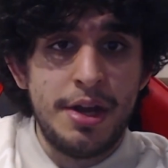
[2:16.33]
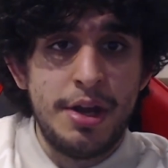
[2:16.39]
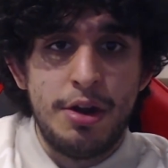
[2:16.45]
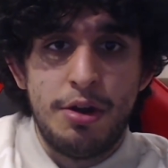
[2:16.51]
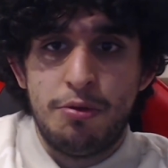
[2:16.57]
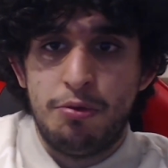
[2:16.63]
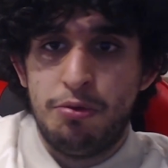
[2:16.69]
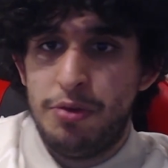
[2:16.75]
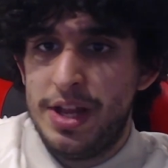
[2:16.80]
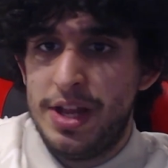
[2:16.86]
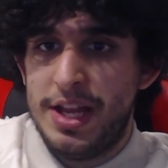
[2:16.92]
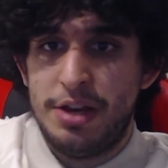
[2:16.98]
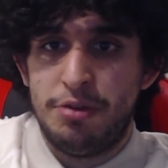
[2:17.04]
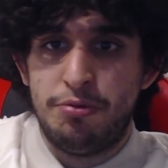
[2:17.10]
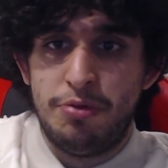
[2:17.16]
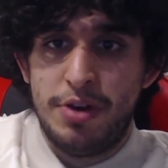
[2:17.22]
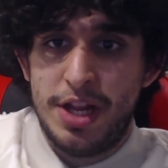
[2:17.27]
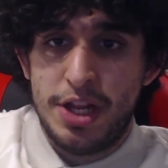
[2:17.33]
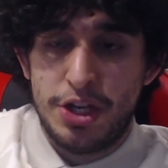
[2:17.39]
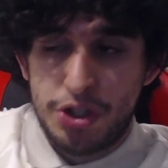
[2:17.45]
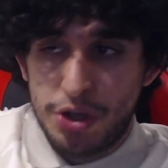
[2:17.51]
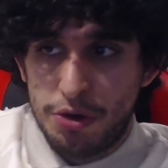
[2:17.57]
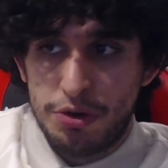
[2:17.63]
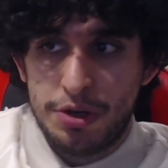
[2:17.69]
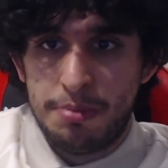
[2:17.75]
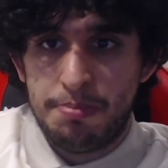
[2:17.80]
really, really
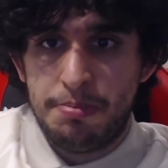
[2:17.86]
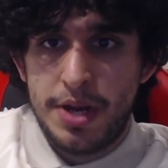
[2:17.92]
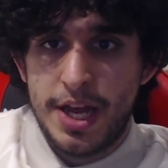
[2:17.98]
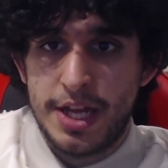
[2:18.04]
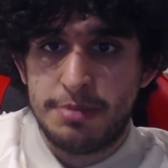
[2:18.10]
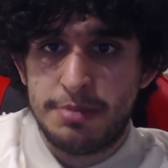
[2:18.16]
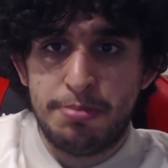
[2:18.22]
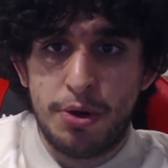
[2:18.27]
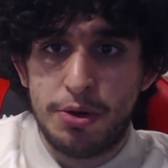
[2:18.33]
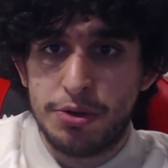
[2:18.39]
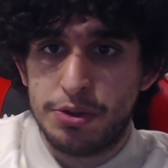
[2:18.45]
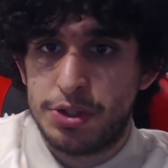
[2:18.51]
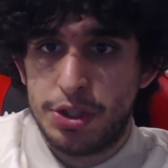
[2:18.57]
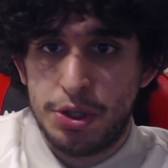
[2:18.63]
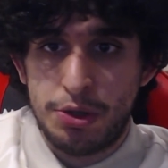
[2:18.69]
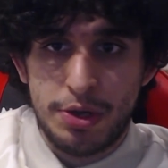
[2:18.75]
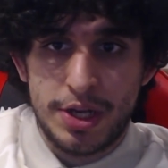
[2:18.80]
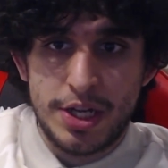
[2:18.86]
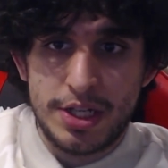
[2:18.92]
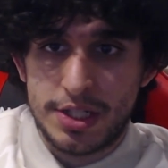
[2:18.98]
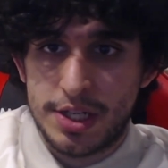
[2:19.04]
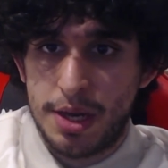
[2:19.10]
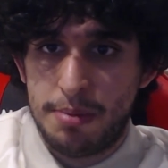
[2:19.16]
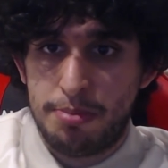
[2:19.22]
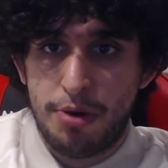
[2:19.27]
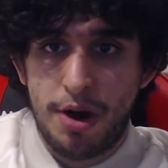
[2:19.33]
showed his bond to his
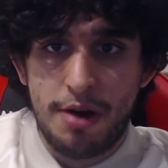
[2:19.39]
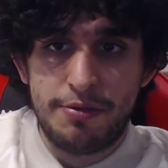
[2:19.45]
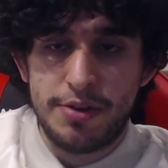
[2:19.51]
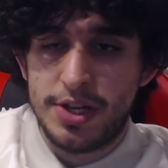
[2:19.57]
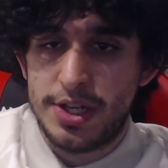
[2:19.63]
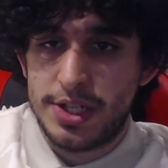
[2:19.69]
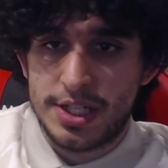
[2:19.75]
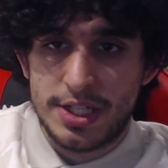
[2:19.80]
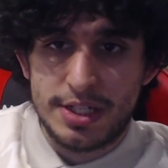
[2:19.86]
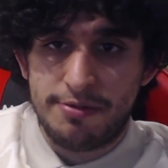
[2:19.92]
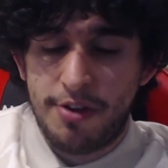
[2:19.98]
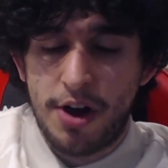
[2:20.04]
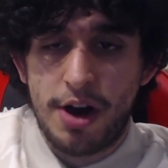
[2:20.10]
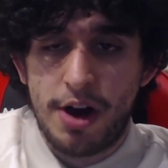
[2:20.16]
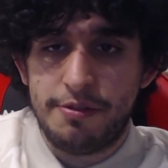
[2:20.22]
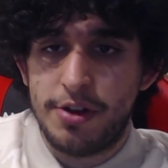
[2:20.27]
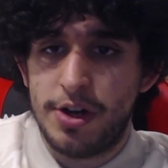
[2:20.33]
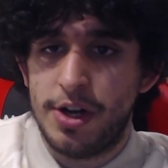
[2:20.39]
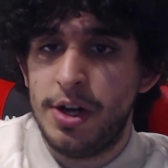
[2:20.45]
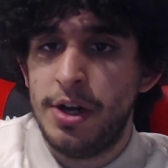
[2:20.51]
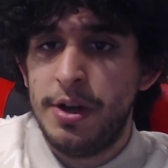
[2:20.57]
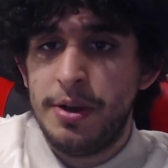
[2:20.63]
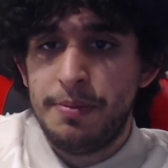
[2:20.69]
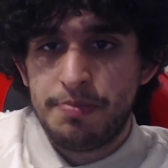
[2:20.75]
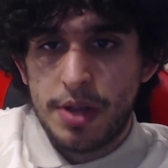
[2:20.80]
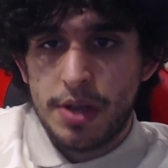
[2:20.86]
brothers, his father.
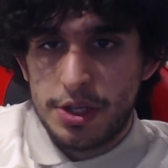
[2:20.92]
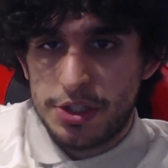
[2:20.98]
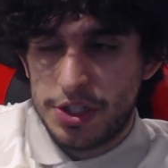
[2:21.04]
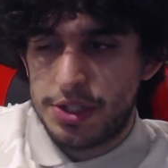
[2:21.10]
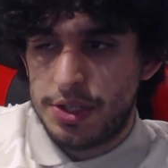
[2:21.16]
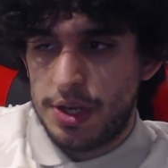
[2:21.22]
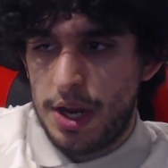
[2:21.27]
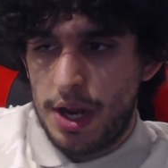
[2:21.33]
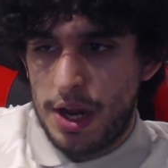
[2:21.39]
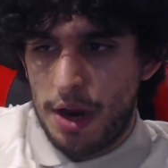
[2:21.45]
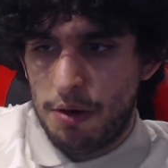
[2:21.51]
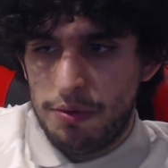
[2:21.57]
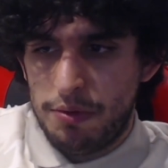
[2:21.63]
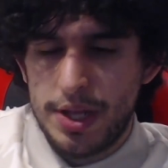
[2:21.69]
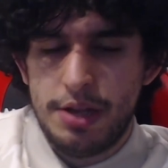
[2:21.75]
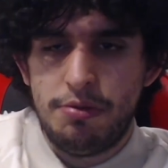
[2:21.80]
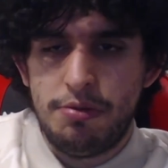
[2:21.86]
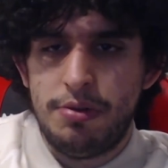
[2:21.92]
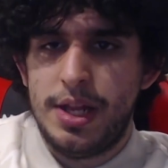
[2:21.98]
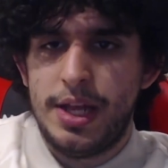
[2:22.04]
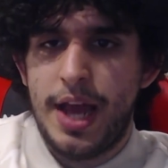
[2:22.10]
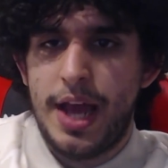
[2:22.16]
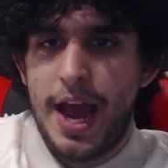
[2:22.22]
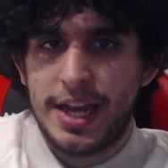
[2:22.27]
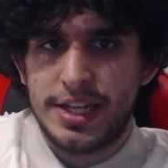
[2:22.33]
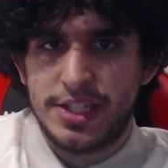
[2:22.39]
Just a really, really
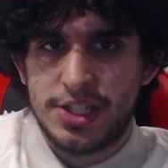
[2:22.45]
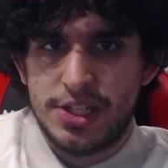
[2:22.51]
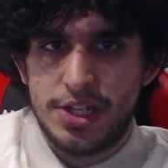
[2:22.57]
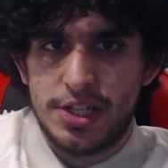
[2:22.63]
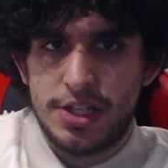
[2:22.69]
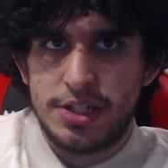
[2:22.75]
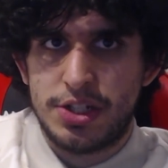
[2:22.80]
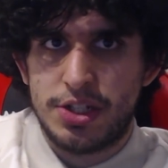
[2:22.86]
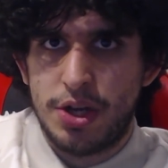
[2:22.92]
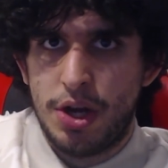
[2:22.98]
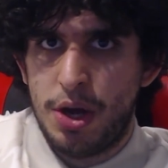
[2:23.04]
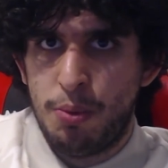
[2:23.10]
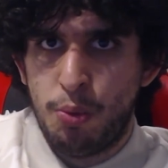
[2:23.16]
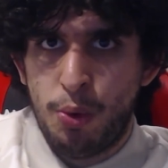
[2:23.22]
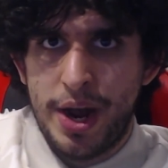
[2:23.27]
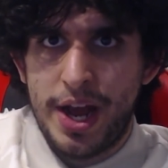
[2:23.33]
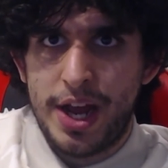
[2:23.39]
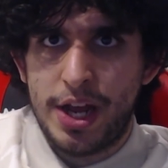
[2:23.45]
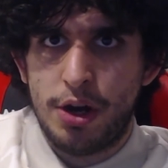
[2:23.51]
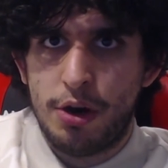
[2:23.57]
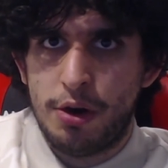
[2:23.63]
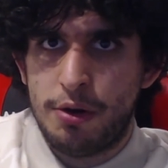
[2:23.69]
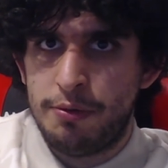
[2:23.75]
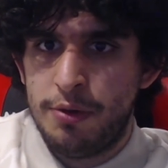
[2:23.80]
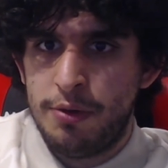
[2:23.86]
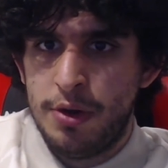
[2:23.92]
excellent way
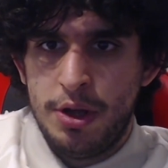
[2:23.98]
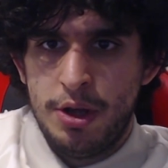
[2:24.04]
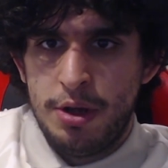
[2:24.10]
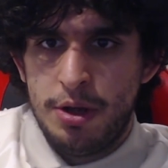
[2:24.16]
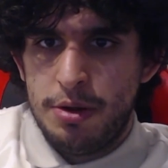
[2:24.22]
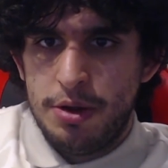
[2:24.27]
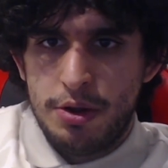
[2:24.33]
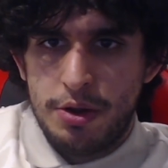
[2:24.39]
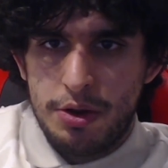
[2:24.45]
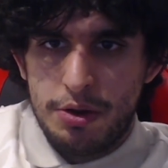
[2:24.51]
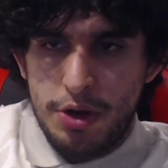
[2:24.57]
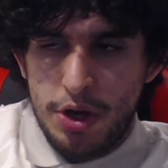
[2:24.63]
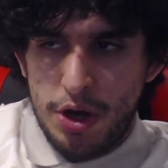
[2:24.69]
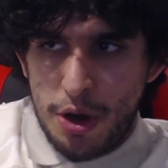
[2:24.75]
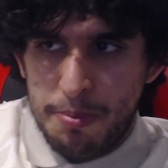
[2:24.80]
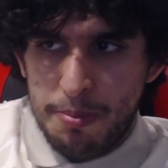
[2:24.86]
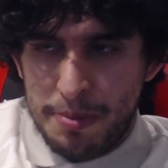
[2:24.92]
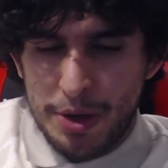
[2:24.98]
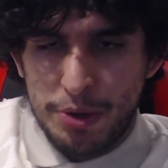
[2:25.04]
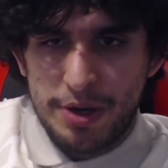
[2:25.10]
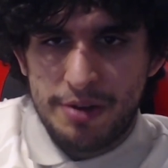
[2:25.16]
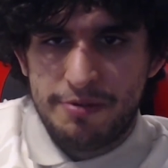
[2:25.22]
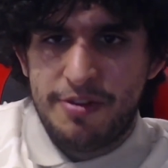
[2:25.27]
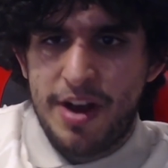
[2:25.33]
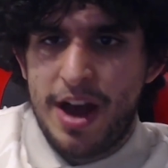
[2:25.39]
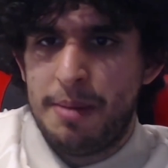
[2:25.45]
of, you know,
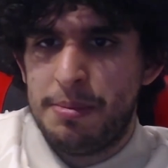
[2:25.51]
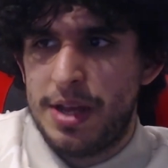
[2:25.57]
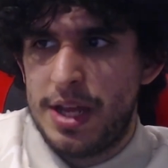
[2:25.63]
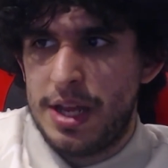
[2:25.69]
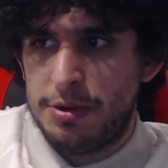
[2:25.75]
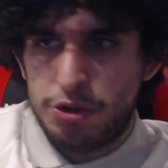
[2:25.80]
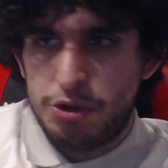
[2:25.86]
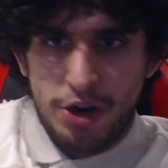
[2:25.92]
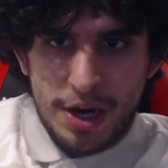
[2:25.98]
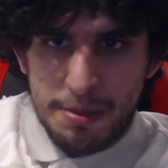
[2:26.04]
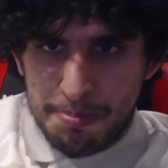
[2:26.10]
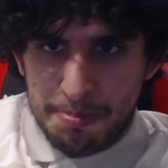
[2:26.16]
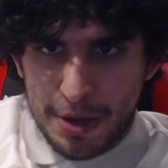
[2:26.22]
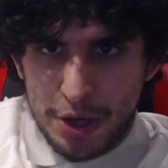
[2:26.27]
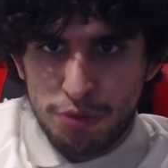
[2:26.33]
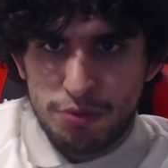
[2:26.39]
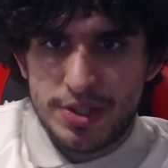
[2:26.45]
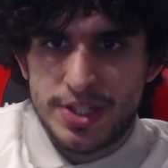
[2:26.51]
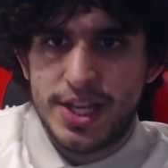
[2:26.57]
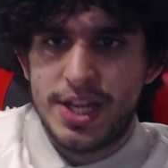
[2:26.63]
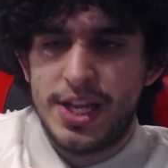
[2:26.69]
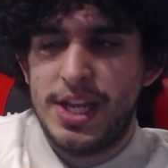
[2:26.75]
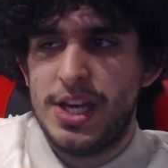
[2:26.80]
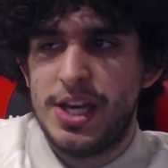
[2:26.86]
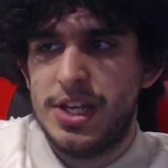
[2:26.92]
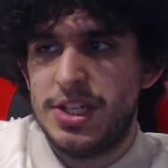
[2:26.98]
building family, trying to build
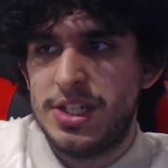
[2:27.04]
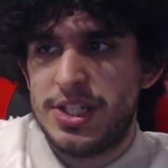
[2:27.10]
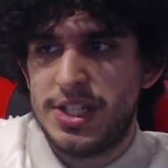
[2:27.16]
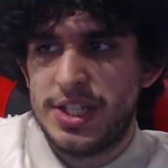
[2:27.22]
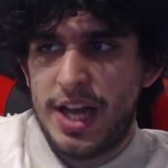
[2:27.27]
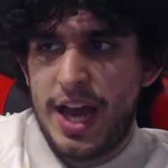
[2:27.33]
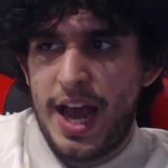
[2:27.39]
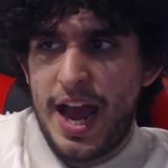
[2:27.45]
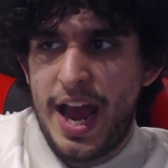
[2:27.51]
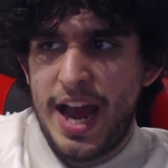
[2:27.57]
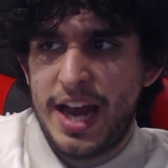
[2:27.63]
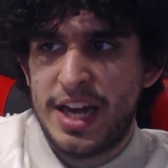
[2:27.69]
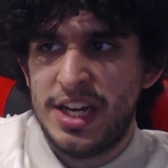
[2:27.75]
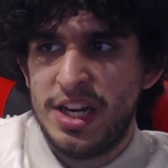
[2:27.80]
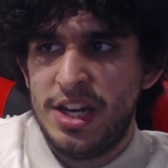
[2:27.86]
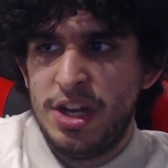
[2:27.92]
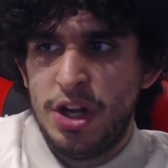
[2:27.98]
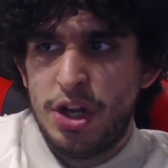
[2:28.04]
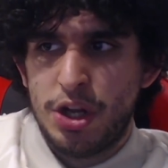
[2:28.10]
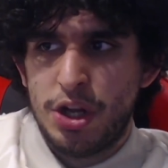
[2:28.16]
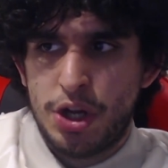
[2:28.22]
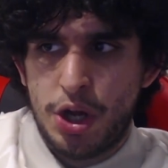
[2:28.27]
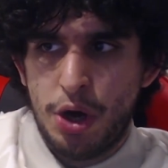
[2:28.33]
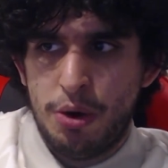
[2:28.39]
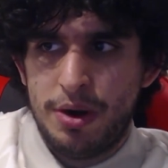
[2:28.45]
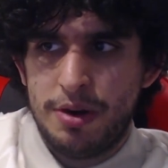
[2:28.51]
resilience, and
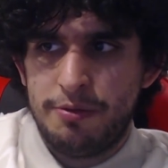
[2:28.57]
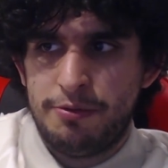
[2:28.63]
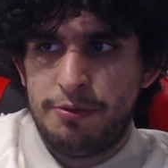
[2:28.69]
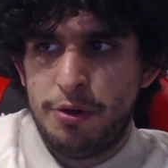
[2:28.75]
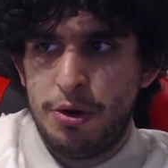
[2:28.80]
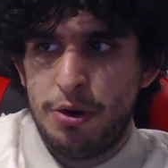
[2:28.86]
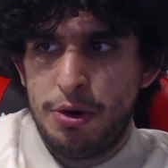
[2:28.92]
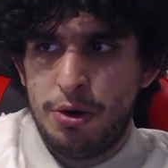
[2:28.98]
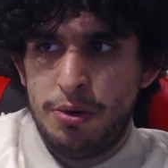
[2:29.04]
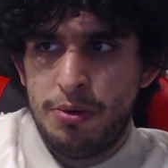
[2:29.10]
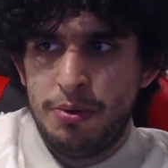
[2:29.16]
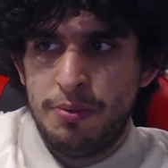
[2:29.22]
going through